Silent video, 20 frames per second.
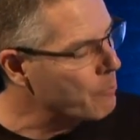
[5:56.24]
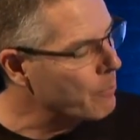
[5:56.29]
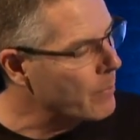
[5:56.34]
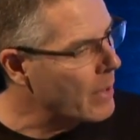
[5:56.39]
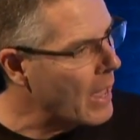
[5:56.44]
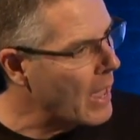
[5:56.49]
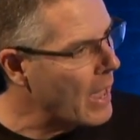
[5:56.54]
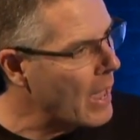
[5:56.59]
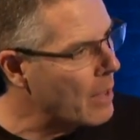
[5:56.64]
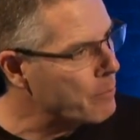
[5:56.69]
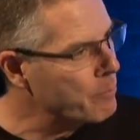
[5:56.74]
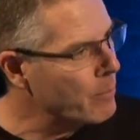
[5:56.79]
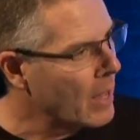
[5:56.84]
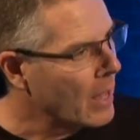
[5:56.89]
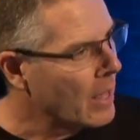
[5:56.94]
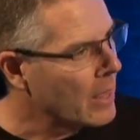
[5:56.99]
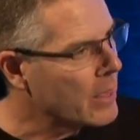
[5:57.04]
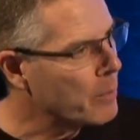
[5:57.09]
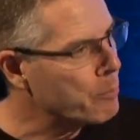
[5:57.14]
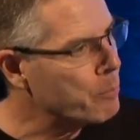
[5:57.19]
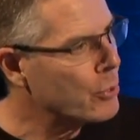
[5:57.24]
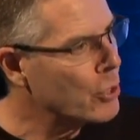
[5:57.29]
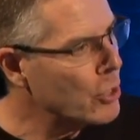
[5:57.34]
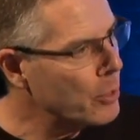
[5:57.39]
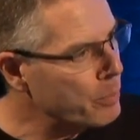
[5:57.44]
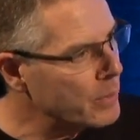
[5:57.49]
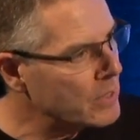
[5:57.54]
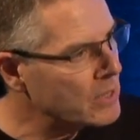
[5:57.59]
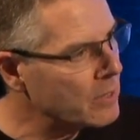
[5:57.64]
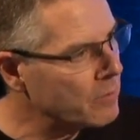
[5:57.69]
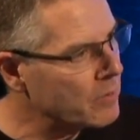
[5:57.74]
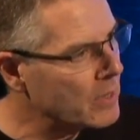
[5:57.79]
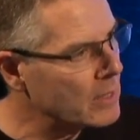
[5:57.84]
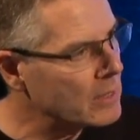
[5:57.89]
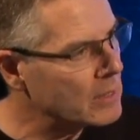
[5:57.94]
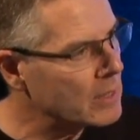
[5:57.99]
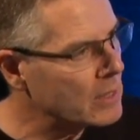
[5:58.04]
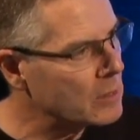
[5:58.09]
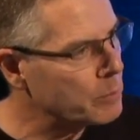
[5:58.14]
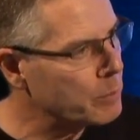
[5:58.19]
And the purpose of
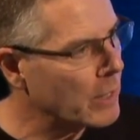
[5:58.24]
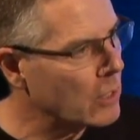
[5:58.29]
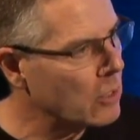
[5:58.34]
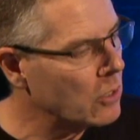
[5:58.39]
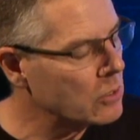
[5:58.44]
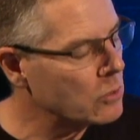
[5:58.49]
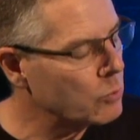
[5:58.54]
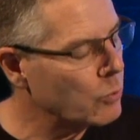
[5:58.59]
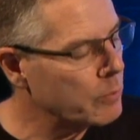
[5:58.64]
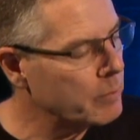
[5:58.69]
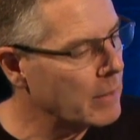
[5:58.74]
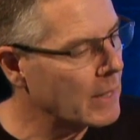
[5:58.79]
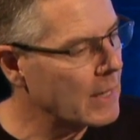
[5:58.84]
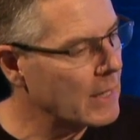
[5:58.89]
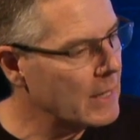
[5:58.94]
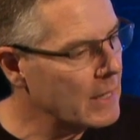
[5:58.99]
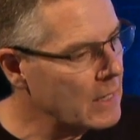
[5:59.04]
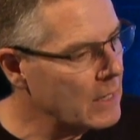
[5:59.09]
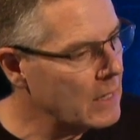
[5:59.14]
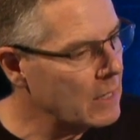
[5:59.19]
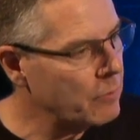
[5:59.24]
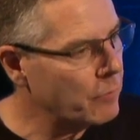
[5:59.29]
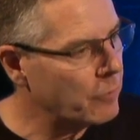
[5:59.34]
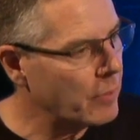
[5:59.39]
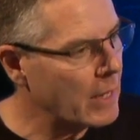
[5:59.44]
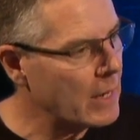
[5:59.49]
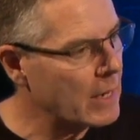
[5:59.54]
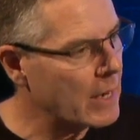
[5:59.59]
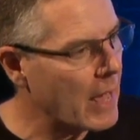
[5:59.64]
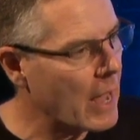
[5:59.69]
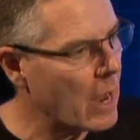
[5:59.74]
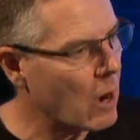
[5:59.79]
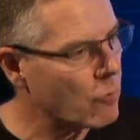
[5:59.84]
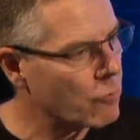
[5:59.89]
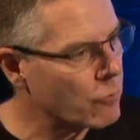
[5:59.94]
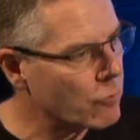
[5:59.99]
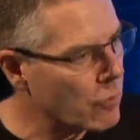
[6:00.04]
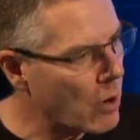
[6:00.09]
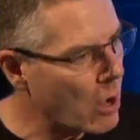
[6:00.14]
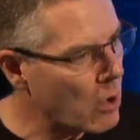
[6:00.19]
this is because we believe in our
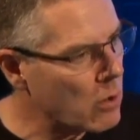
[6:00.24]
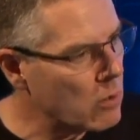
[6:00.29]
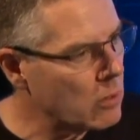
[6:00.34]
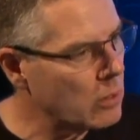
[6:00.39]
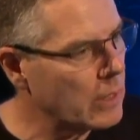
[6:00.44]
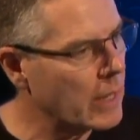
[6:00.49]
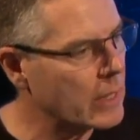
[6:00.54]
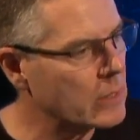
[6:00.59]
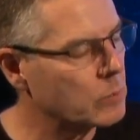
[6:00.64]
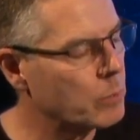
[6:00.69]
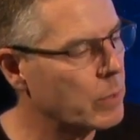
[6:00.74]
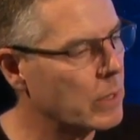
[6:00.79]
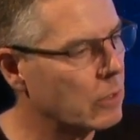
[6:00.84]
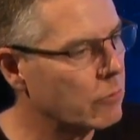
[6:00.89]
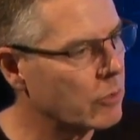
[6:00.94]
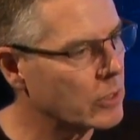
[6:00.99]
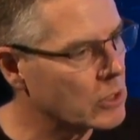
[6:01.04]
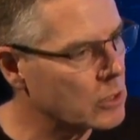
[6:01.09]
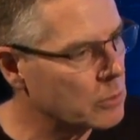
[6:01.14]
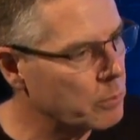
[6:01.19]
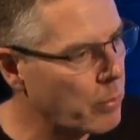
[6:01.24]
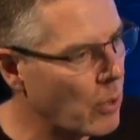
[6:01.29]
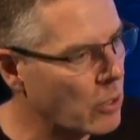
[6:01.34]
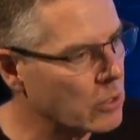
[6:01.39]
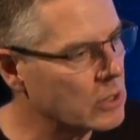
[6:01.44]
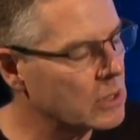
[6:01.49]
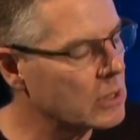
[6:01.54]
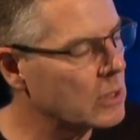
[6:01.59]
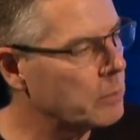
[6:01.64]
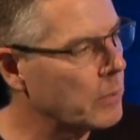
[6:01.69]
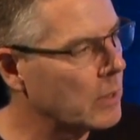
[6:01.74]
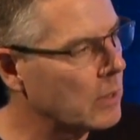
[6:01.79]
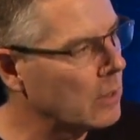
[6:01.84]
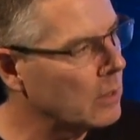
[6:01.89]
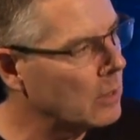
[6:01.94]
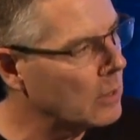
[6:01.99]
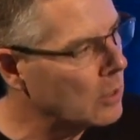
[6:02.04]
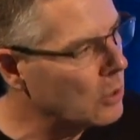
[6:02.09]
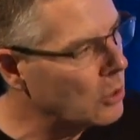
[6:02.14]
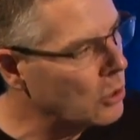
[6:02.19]
role as being
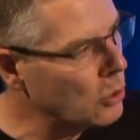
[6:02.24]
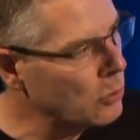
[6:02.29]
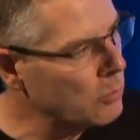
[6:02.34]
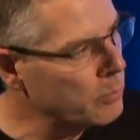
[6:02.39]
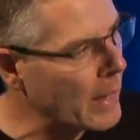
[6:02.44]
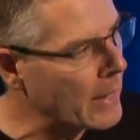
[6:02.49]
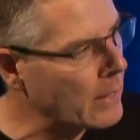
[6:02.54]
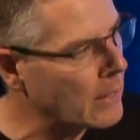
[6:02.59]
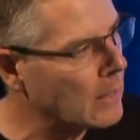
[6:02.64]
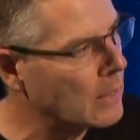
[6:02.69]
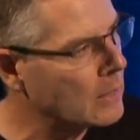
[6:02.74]
responsible human